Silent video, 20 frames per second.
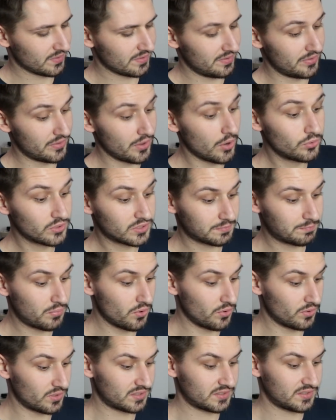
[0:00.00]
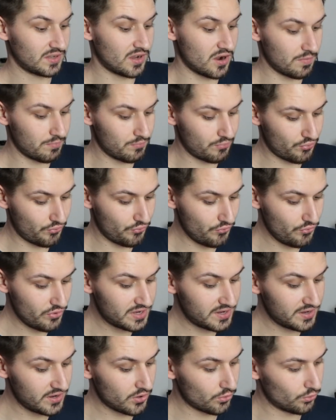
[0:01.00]
those books are
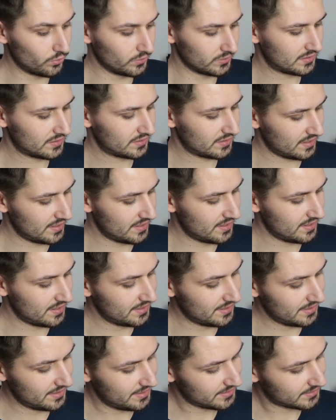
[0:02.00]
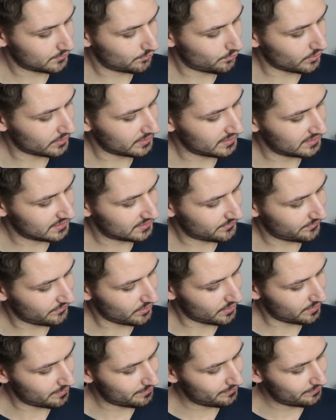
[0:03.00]
pretty old. This one is
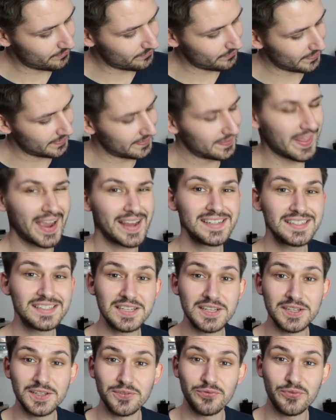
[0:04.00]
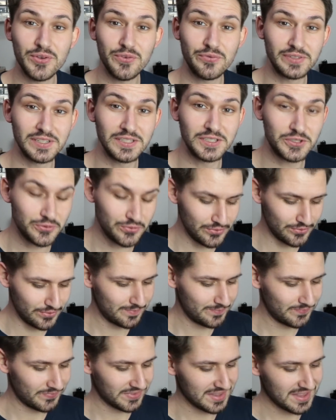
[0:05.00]
from
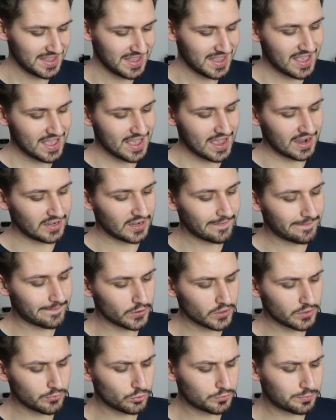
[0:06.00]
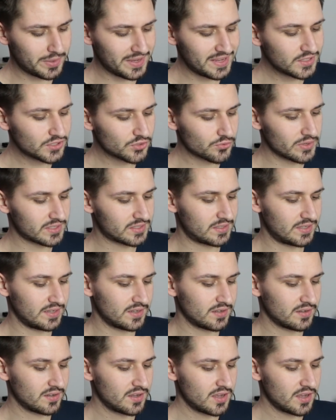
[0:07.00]
1952. And I thought it would be
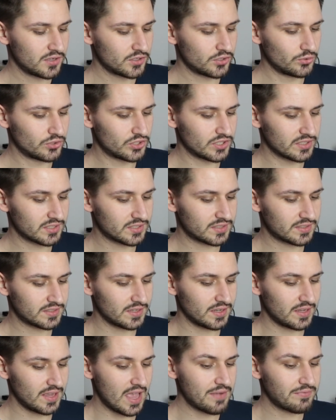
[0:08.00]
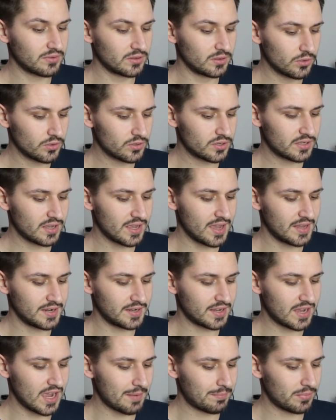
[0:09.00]
interesting to just have a look at
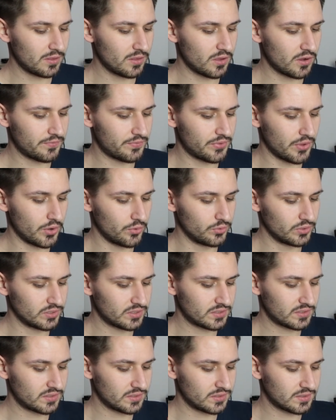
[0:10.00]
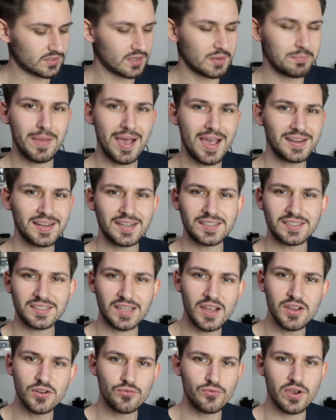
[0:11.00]
a couple of those schematic
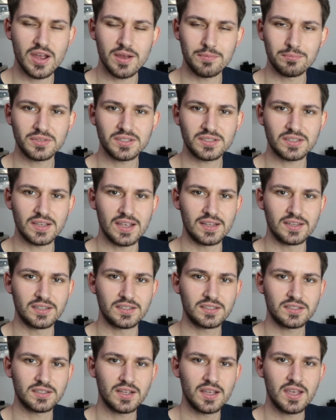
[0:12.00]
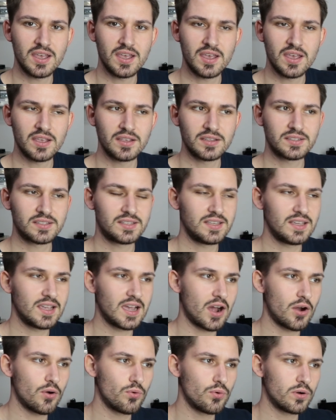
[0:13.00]
diagrams and see
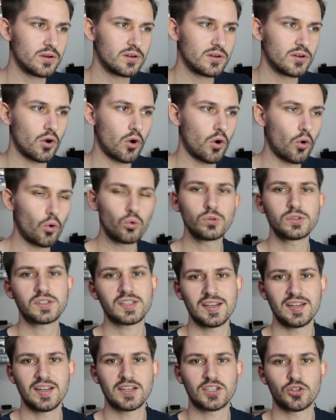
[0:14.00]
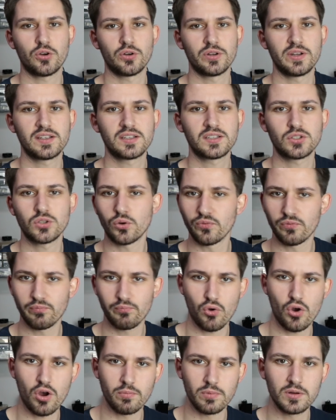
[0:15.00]
how old electronics
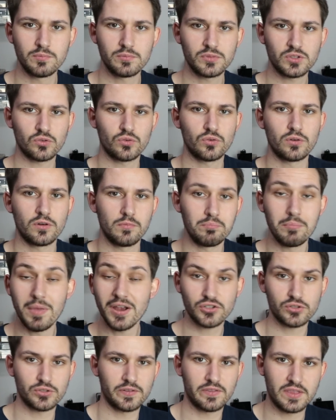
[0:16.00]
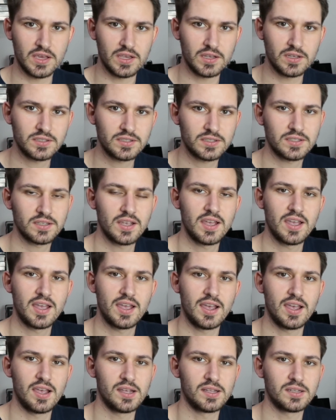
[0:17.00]
solved problems or measured things
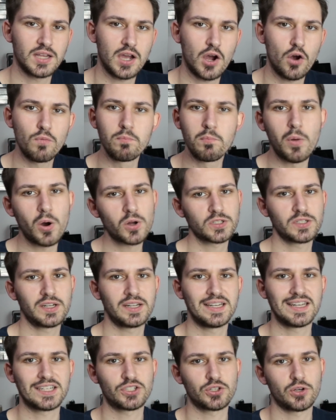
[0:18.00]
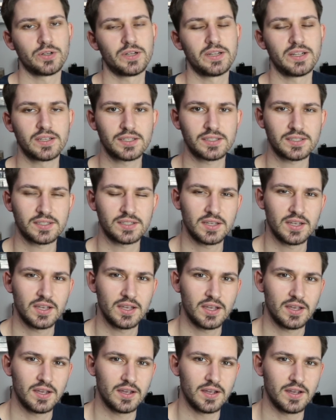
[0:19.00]
and how modern electronics
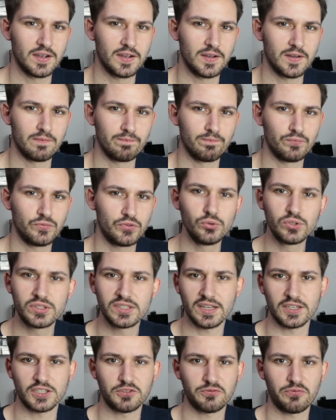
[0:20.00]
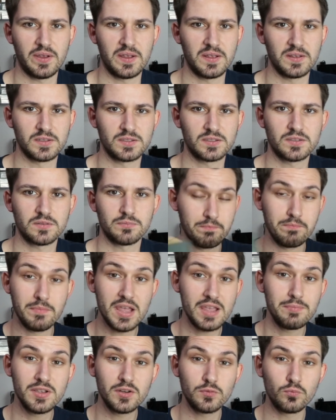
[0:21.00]
do such things.
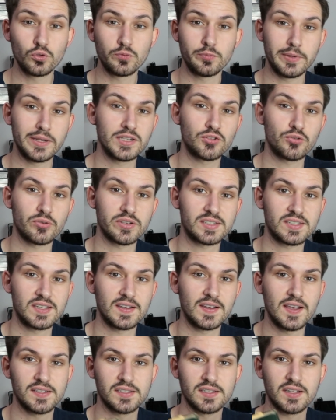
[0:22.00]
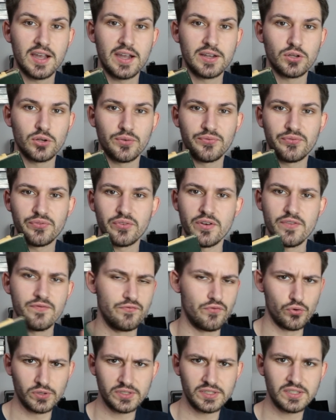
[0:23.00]
Maybe it would be interesting as a kind of
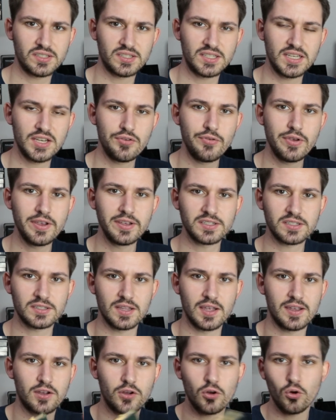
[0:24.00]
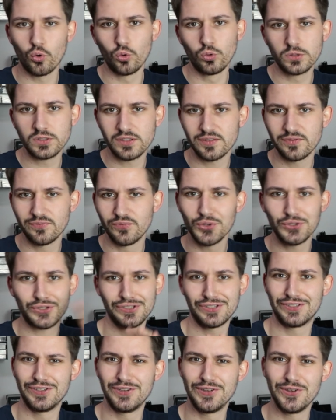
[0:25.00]
versus series, like old
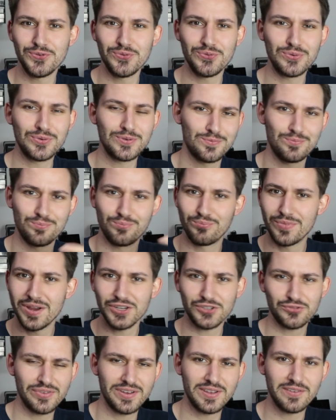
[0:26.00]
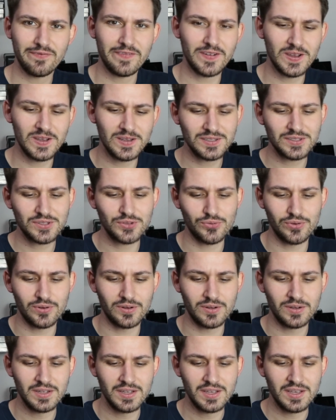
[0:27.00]
versus new, measuring things,
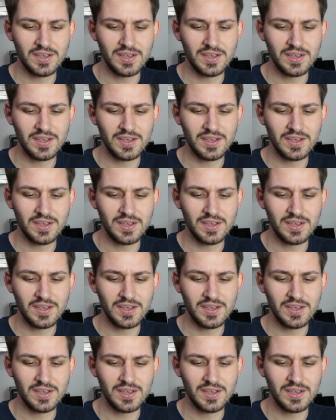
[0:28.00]
or